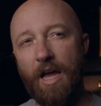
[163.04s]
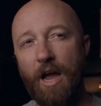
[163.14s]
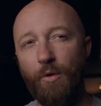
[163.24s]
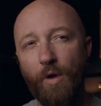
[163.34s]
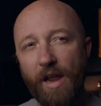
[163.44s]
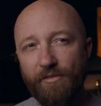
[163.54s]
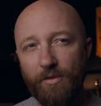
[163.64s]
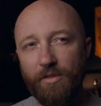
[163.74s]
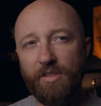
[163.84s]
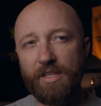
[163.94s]
a
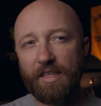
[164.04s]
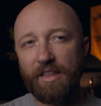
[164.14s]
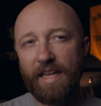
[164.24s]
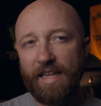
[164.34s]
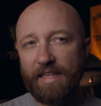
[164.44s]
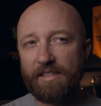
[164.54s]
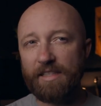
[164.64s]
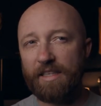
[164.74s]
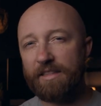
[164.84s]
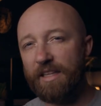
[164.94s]
rifle that lands
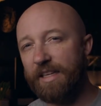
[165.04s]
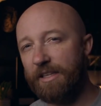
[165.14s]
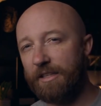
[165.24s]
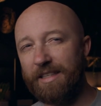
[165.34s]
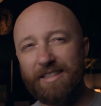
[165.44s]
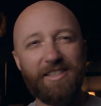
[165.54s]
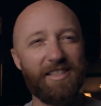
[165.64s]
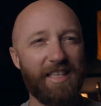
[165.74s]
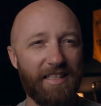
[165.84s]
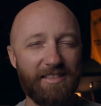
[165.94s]
in like the
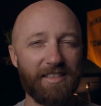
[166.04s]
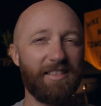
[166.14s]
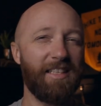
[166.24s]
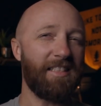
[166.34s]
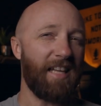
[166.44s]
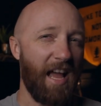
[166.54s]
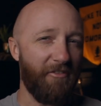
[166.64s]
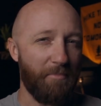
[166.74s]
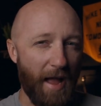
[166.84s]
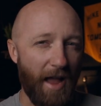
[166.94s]
6 to
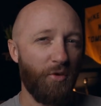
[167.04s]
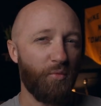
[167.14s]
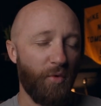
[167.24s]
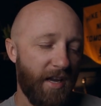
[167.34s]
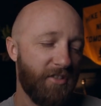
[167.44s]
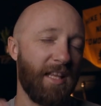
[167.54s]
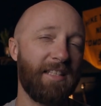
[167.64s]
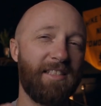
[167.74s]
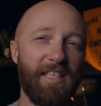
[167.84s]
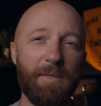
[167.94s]
6.5 pound range, that
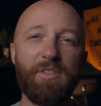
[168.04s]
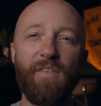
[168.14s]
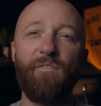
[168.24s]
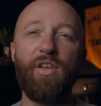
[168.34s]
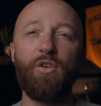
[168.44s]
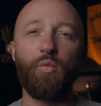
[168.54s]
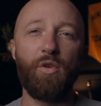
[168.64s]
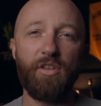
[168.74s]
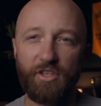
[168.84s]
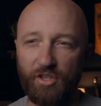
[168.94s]
seems to feel
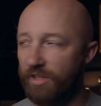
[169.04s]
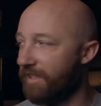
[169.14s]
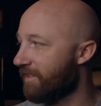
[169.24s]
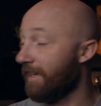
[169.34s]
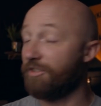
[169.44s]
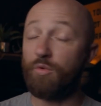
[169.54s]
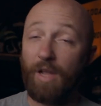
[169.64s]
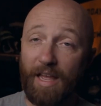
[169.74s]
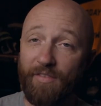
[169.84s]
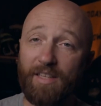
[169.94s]
really good. It's not too
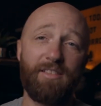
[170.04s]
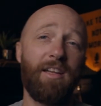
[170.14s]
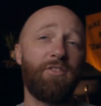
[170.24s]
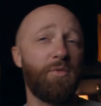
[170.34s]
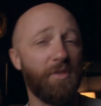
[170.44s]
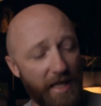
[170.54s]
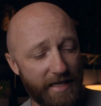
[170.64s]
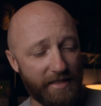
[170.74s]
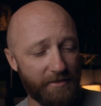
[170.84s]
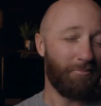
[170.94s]
heavy, it's not too
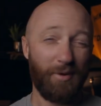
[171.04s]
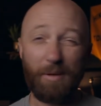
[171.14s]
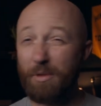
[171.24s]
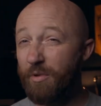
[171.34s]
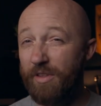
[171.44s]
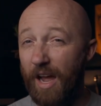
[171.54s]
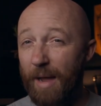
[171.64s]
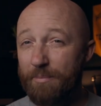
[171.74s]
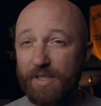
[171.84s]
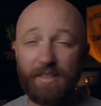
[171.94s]
light. Probably with an
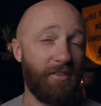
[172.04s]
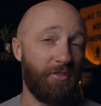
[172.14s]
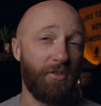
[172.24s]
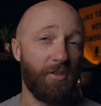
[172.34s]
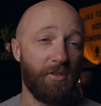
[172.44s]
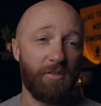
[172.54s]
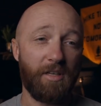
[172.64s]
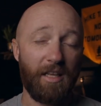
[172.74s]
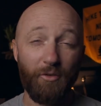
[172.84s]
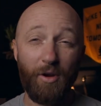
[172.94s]
optic, you're
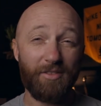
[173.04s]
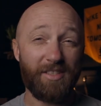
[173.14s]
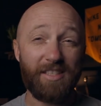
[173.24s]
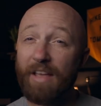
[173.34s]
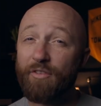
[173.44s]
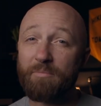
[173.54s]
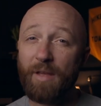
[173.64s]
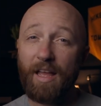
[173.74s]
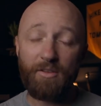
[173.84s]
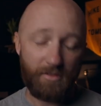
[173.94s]
around 7
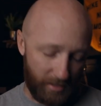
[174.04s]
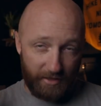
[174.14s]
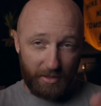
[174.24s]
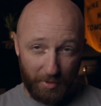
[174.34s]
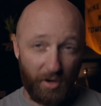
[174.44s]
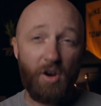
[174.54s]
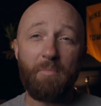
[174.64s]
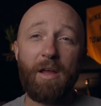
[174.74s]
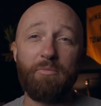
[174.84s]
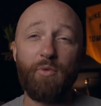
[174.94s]
pounds. The Bergara
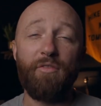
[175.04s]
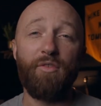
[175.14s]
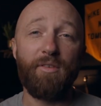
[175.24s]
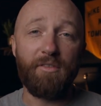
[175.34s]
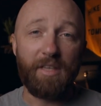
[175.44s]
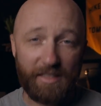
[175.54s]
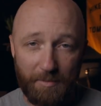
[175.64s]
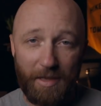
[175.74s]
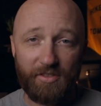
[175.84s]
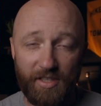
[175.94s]
Mountain Rifle is
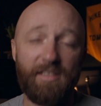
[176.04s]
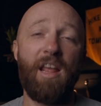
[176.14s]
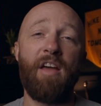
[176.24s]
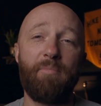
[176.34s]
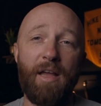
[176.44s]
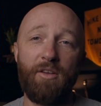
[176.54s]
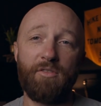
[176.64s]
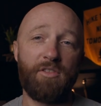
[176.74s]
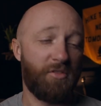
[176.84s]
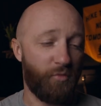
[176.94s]
about 6.5
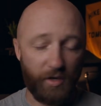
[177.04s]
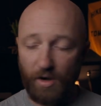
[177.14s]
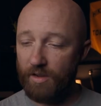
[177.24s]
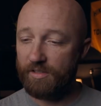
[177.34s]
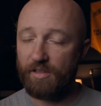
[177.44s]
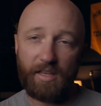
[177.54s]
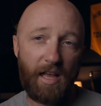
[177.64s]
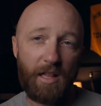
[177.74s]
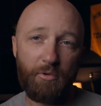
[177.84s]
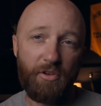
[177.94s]
pounds, regardless of the
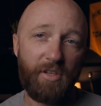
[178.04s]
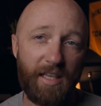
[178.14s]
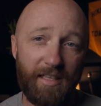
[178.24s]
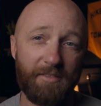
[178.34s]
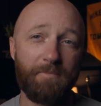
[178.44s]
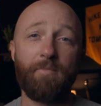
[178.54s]
caliber you get,